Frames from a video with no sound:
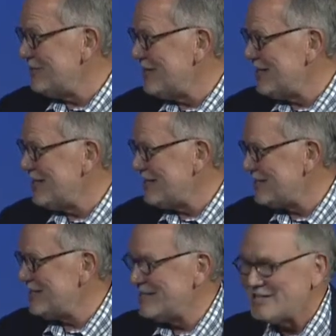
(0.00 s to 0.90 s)
right, in a
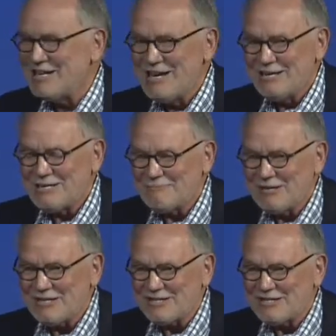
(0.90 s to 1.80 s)
sense. It's a
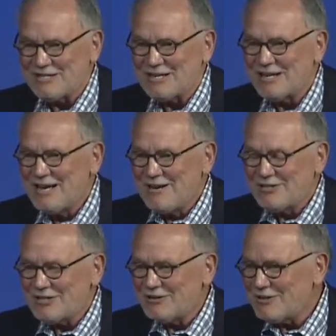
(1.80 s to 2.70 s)
place to sit.
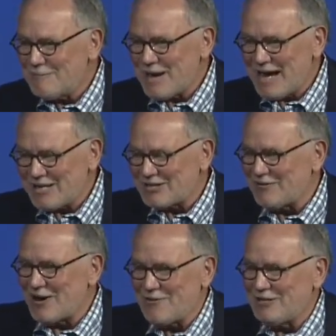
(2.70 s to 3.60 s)
So the battles
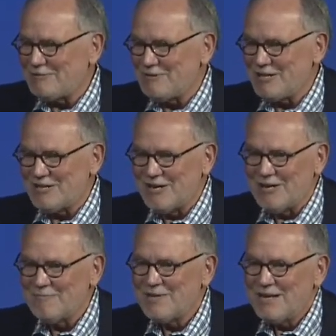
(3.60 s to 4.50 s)
have always been
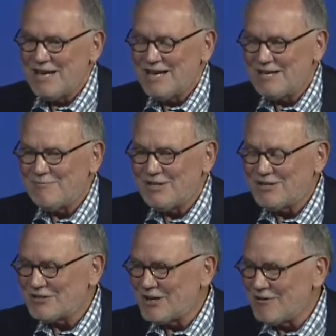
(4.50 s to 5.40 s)
there, but
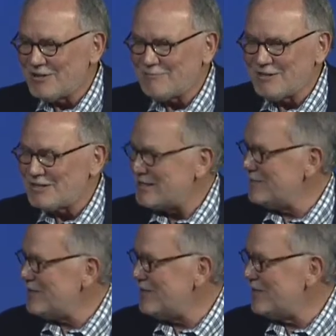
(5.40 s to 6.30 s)
there's always been
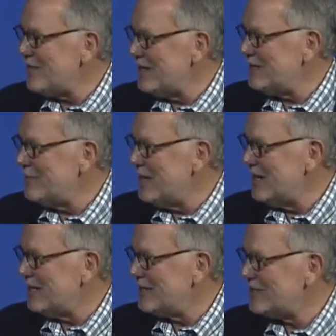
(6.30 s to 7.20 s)
somebody to fight the
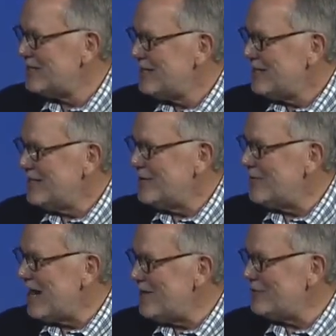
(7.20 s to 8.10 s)
battles. You know,
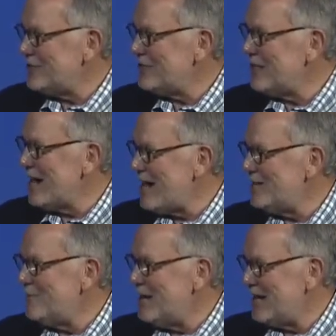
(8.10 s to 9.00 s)
when I was there, I
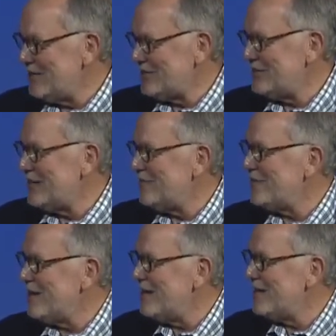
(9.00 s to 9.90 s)
had the battles that I
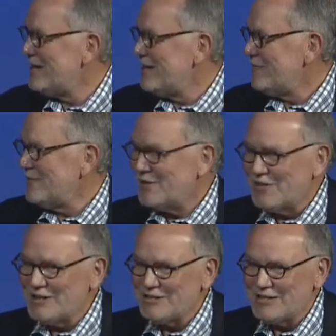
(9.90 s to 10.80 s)
fought for the
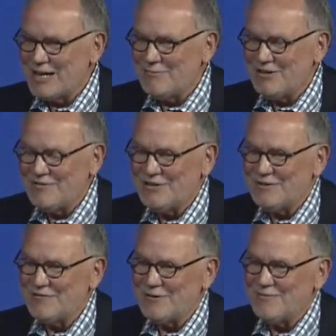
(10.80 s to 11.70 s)
things that I believed
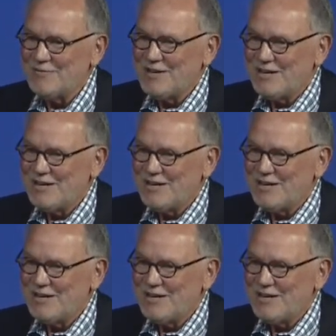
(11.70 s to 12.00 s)
in, from